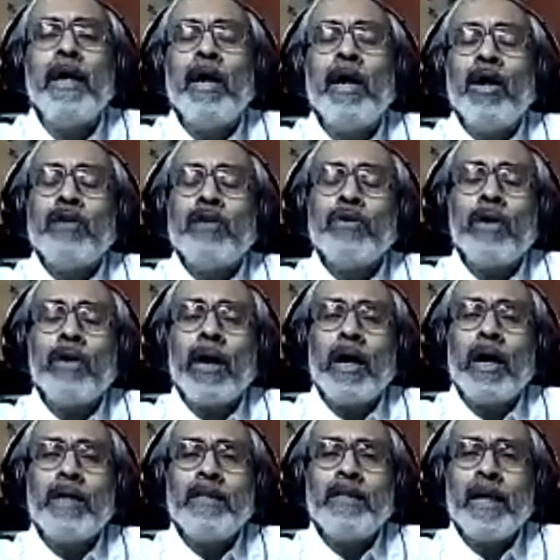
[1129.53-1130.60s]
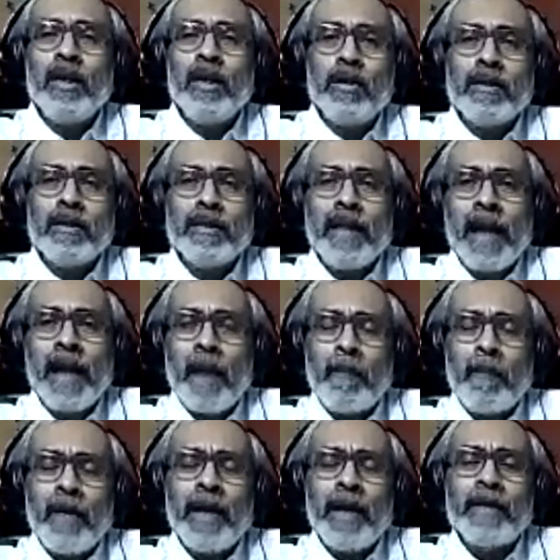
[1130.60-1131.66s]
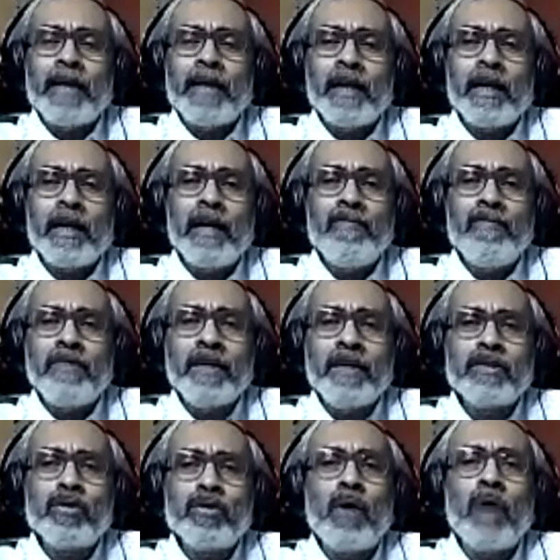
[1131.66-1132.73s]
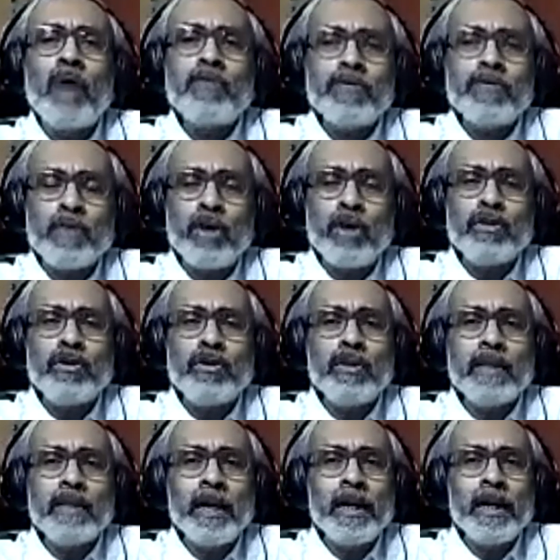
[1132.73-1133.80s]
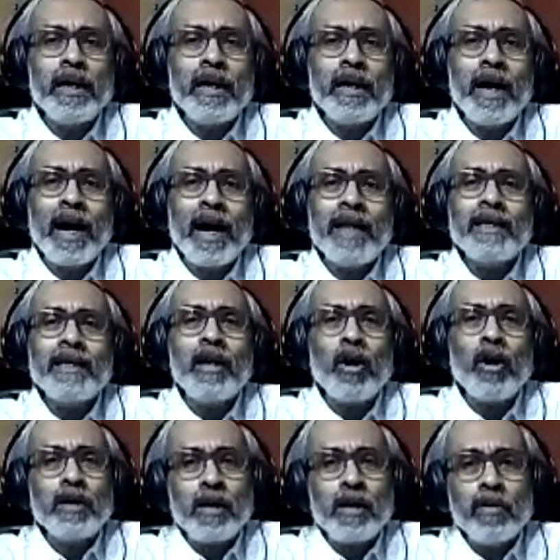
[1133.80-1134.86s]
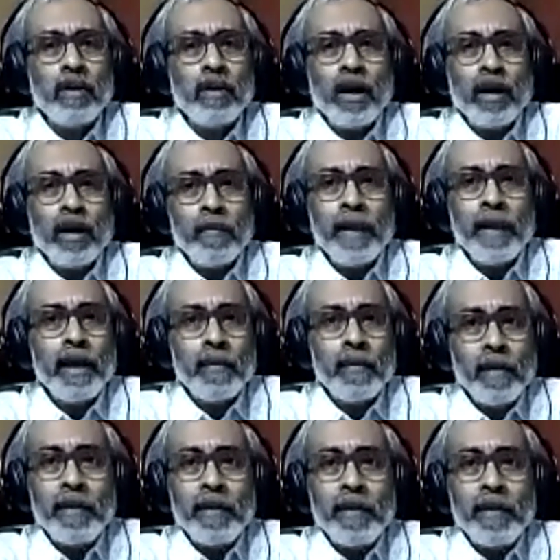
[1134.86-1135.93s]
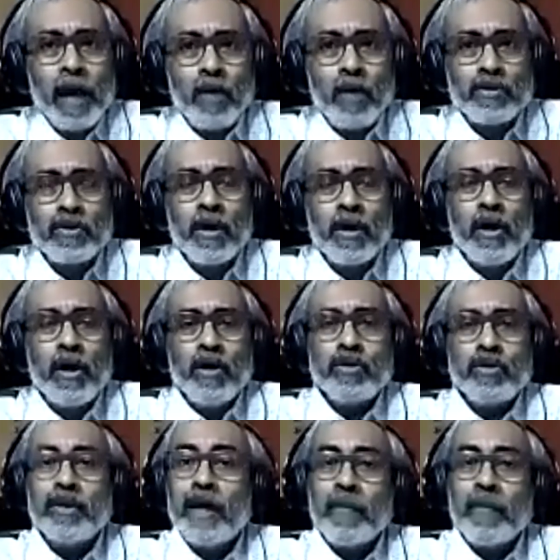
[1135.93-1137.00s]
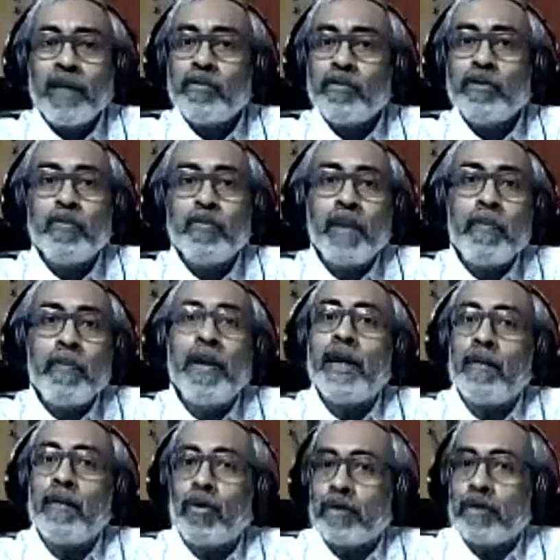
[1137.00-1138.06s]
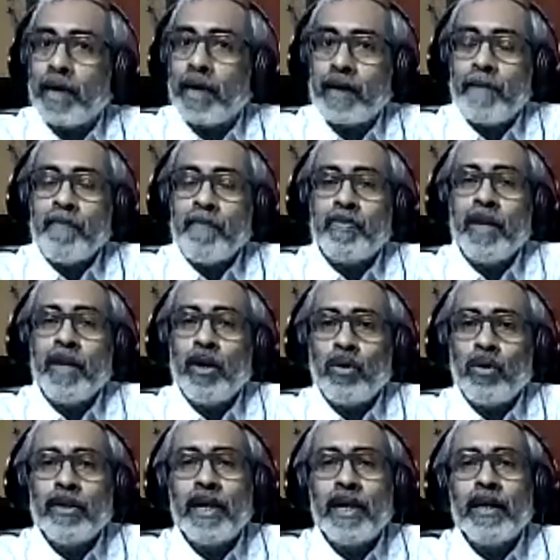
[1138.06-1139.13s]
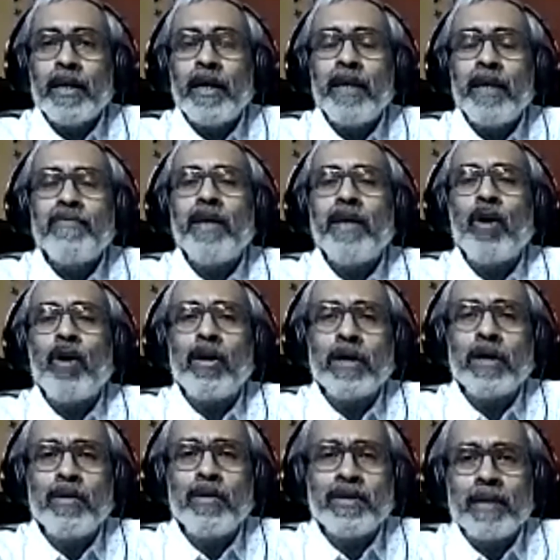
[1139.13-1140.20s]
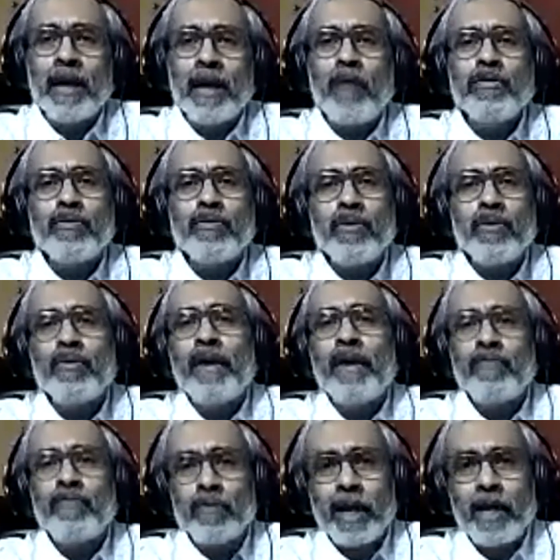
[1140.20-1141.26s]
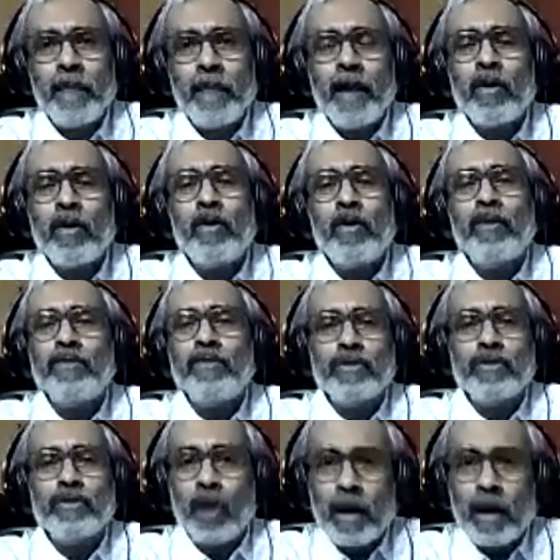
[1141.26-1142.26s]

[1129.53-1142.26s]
So uh, then they apprehend that if things go out of control, then another lockdown may, may be announced. So they are much, much prepared about that. Hmm. They know that if the lockdown is announced, we would have to get back or we have to stock up